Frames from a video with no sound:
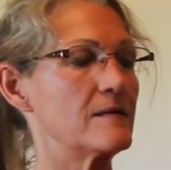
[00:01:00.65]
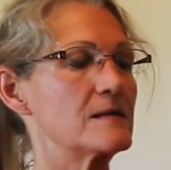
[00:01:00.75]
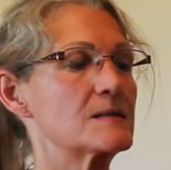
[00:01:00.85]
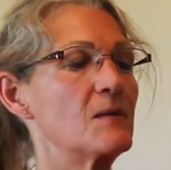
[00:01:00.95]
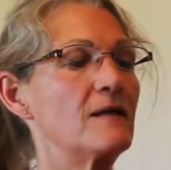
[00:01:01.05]
The
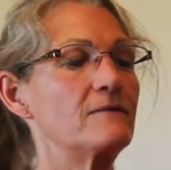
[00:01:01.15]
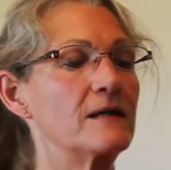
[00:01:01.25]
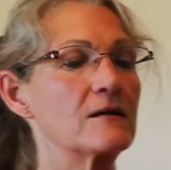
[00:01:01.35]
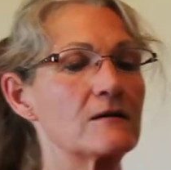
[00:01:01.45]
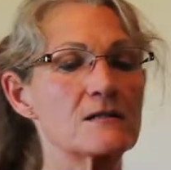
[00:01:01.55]
small
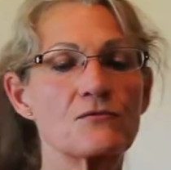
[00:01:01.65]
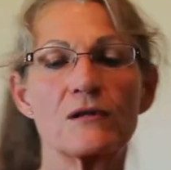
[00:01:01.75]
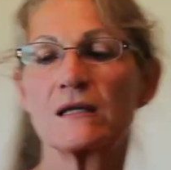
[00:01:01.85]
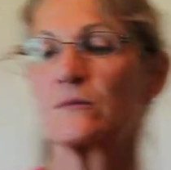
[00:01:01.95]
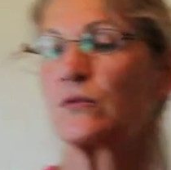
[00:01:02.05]
finger is
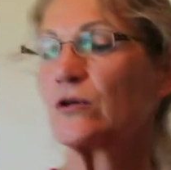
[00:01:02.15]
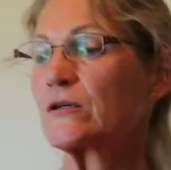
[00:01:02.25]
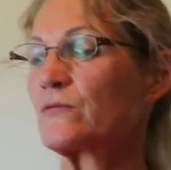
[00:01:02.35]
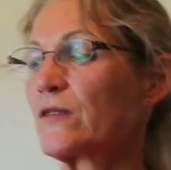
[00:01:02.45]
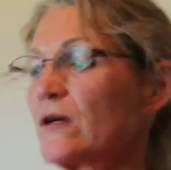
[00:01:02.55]
really
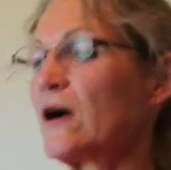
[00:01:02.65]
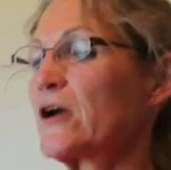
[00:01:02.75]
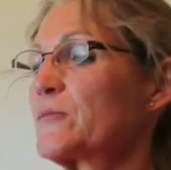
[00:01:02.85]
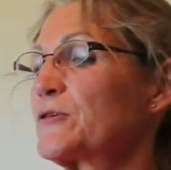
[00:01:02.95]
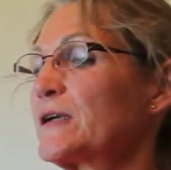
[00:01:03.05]
important with the
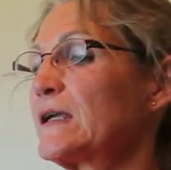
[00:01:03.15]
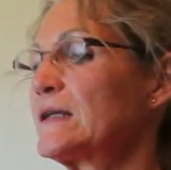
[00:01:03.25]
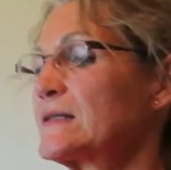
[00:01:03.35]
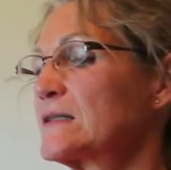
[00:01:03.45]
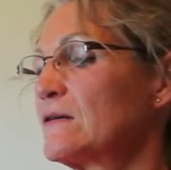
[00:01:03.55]
heart
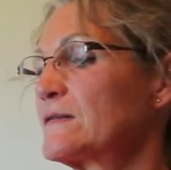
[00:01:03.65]
meridian, so if